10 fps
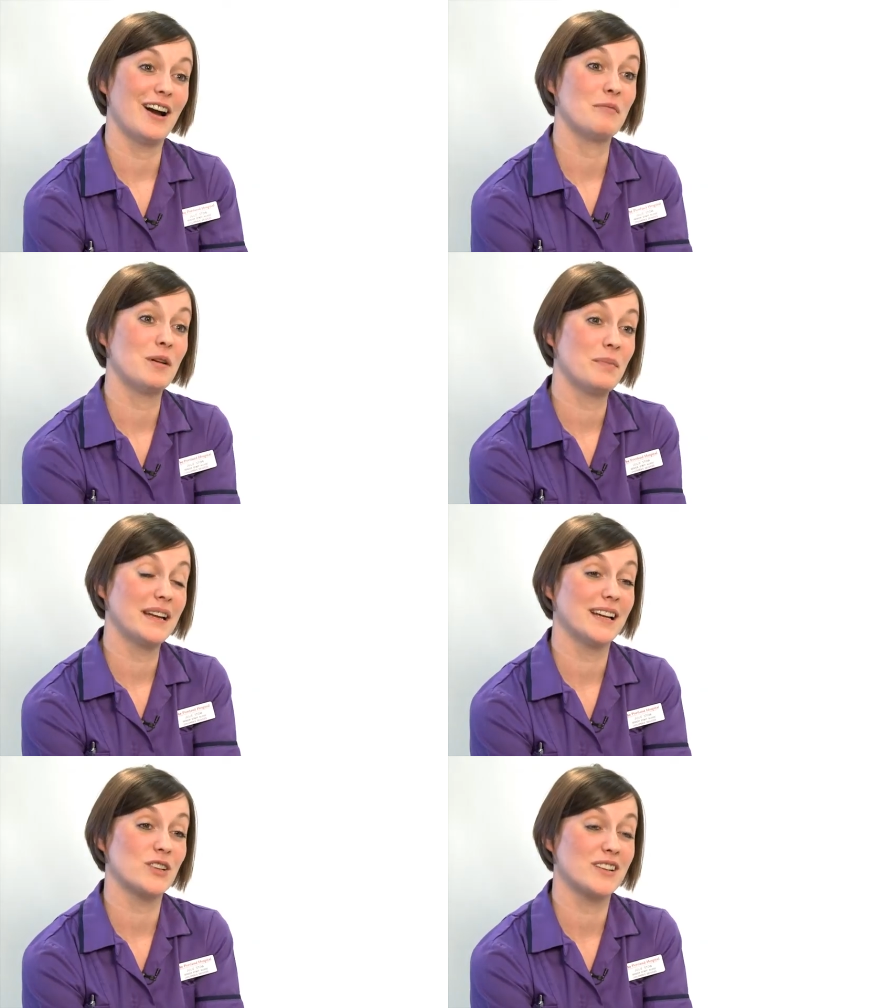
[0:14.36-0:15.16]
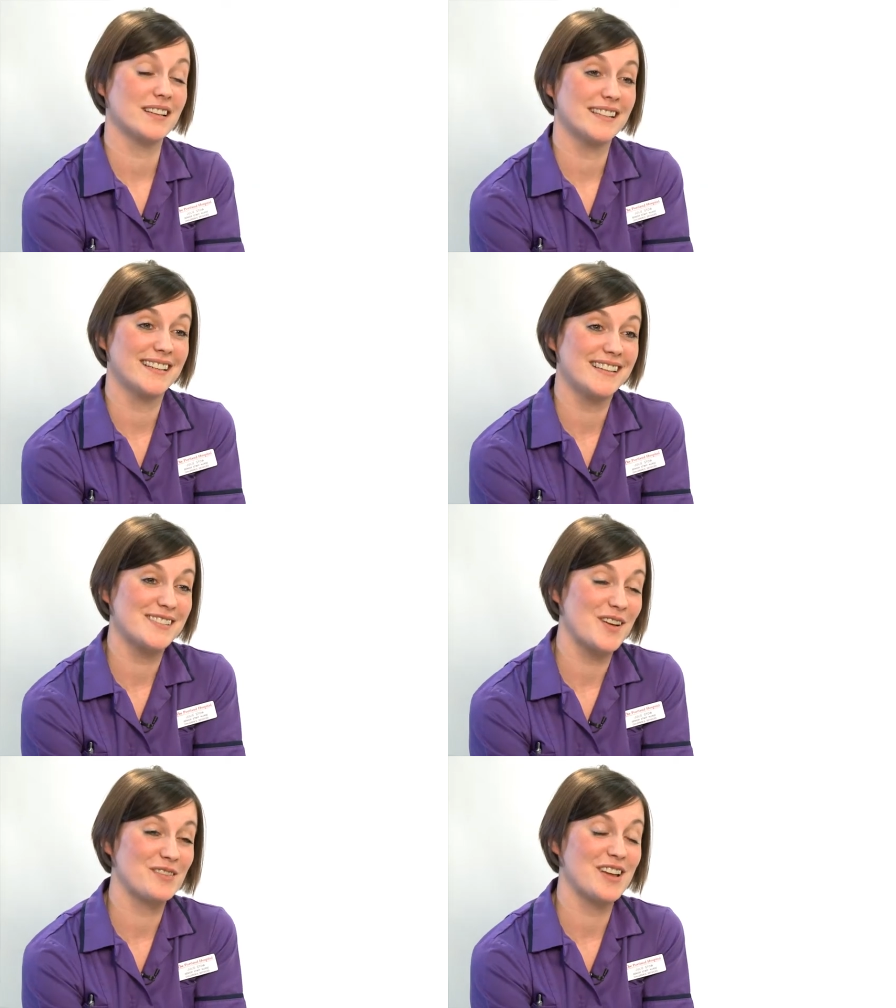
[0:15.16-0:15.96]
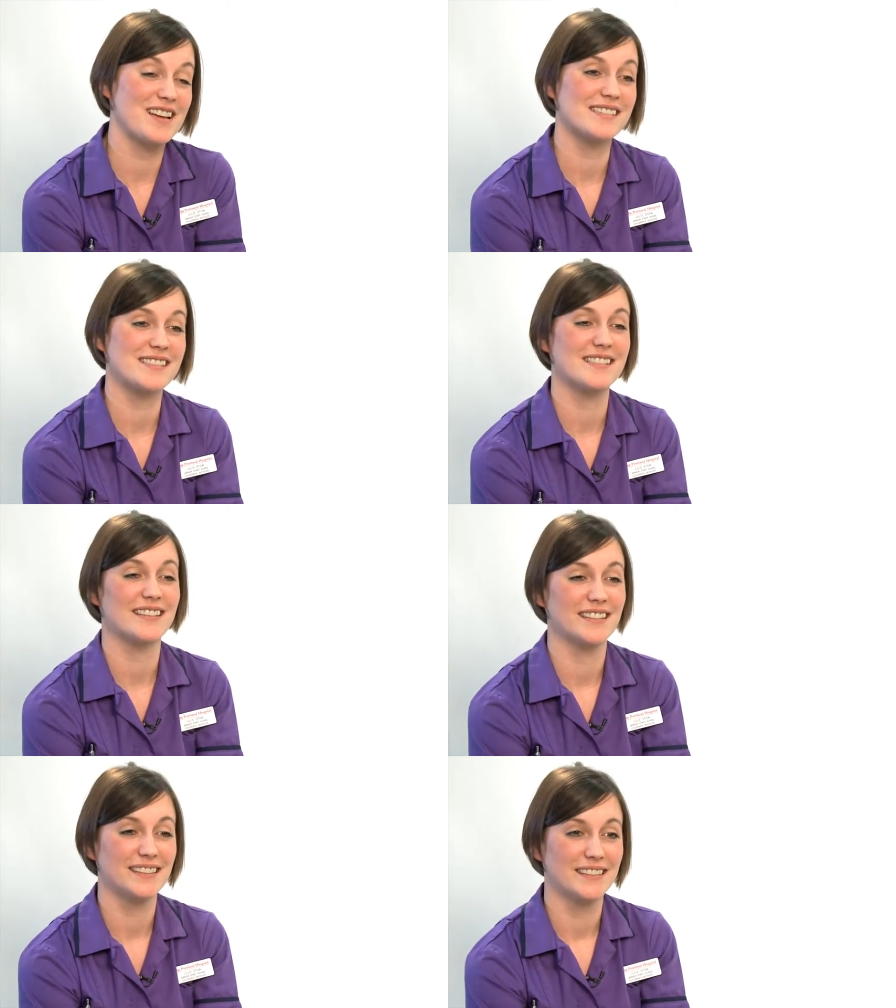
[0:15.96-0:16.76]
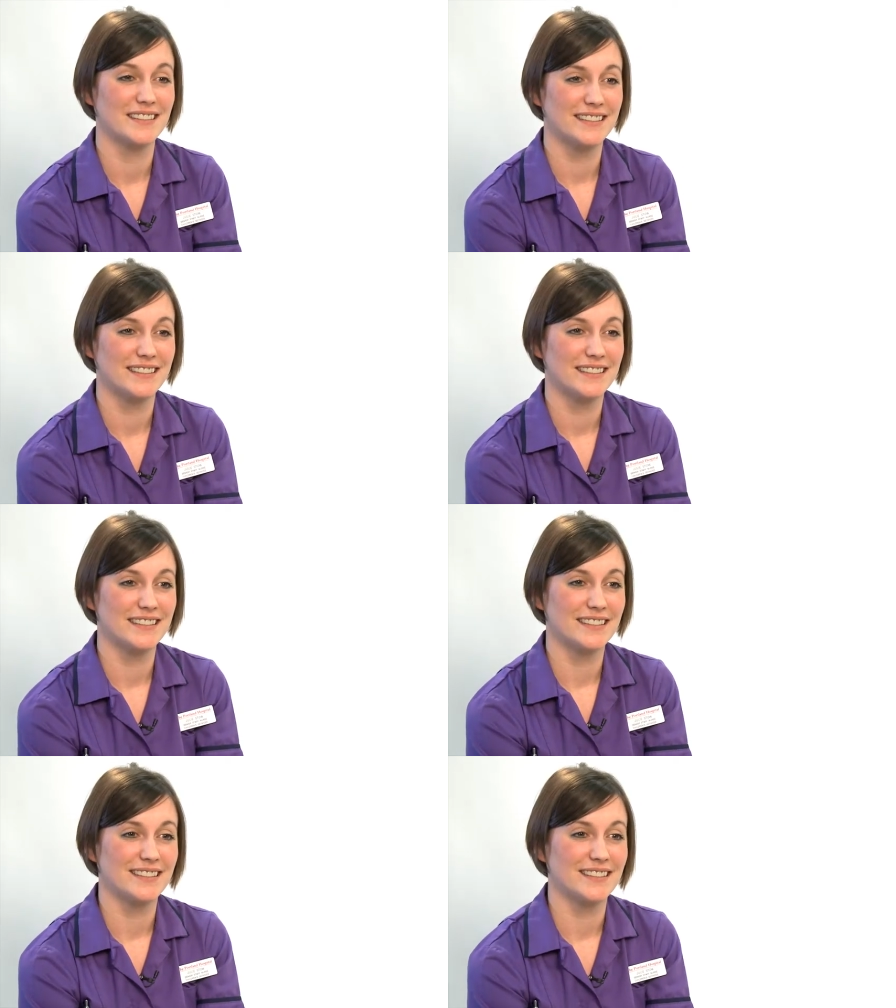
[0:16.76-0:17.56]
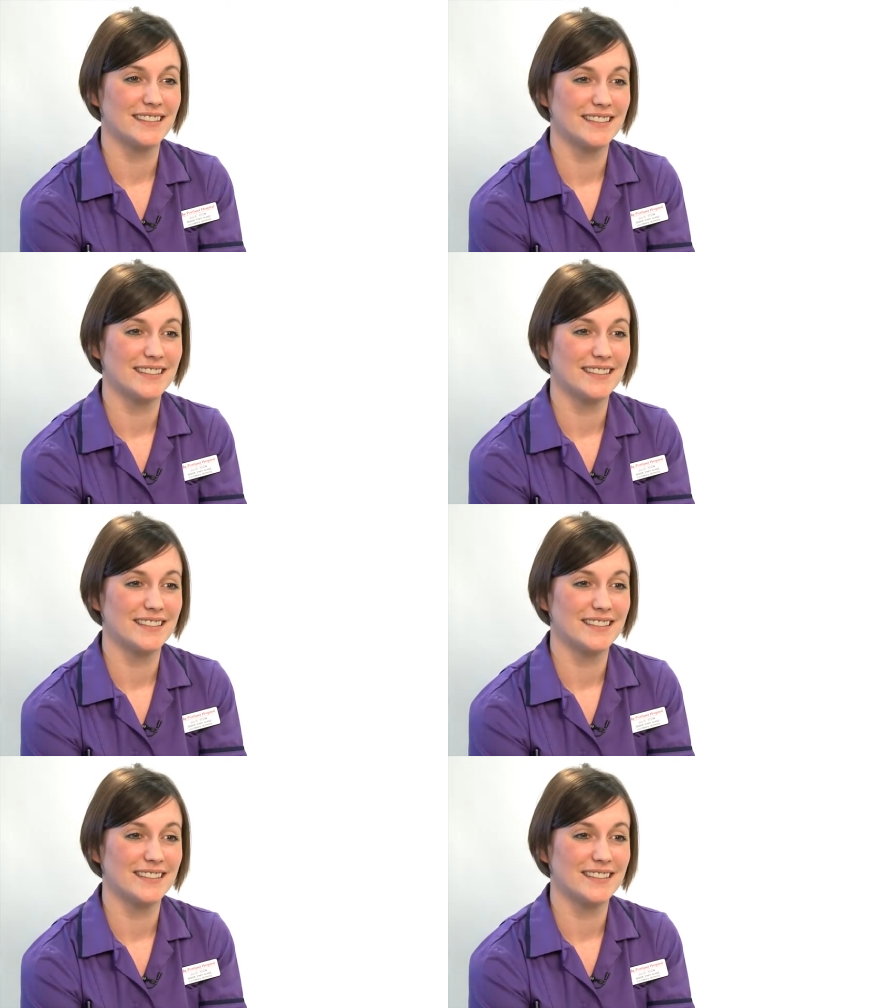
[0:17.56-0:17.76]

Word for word: I'm a paediatric senior staff nurse. What does that mean?